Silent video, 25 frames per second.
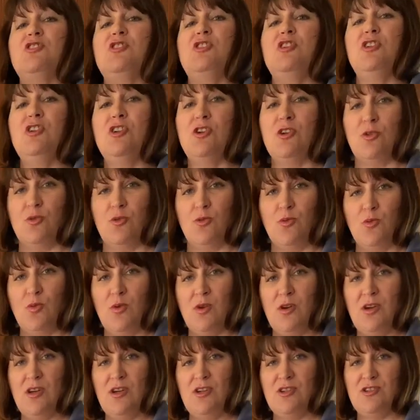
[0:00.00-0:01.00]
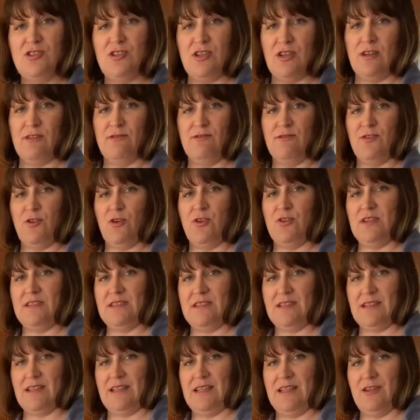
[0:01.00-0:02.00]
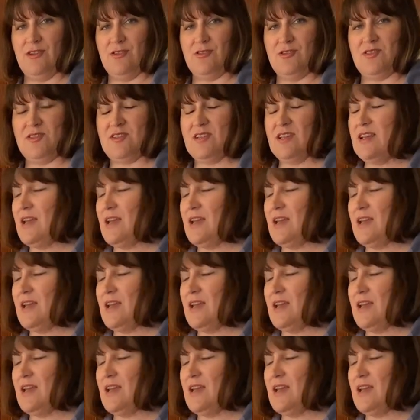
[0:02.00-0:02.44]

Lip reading: you to convert it to liters.